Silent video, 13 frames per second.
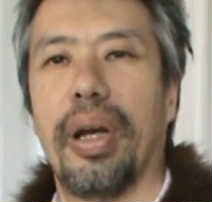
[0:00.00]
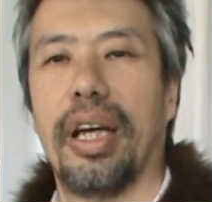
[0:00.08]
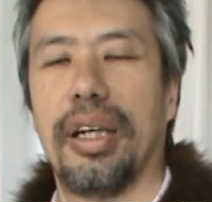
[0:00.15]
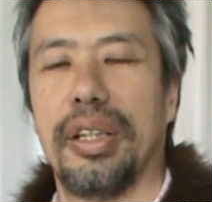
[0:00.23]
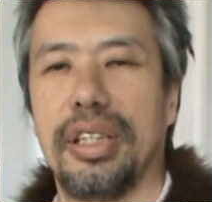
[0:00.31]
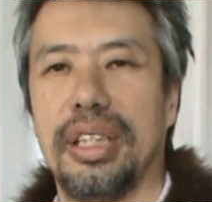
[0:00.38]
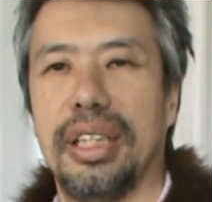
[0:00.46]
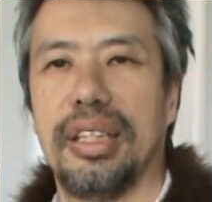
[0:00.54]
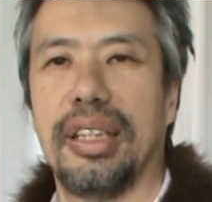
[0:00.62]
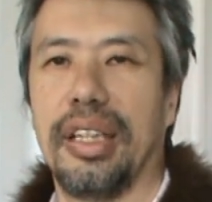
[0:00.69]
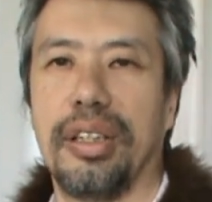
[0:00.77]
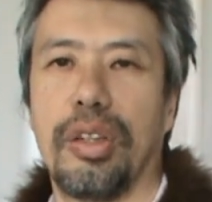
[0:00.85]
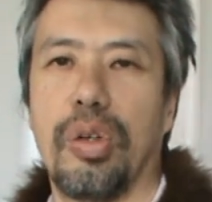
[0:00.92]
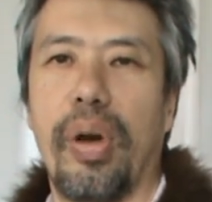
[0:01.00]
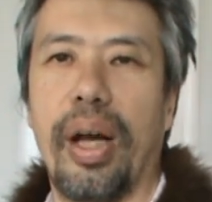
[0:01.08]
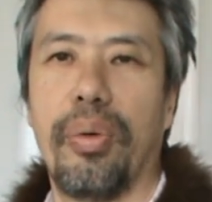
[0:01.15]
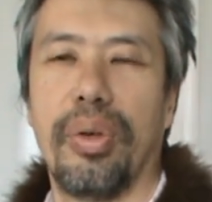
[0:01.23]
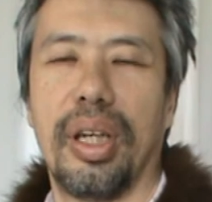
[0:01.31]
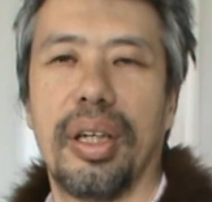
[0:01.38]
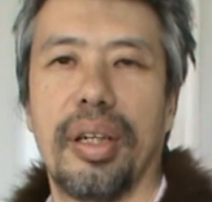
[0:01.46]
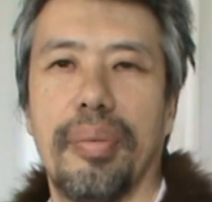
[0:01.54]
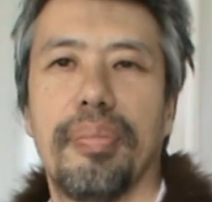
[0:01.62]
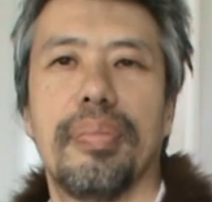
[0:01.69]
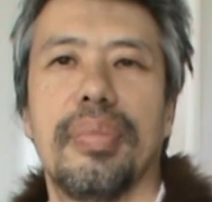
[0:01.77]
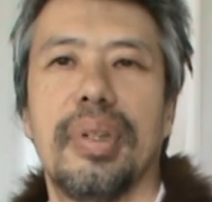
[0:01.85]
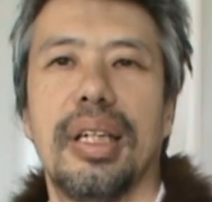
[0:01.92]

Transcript: energies and grounding them.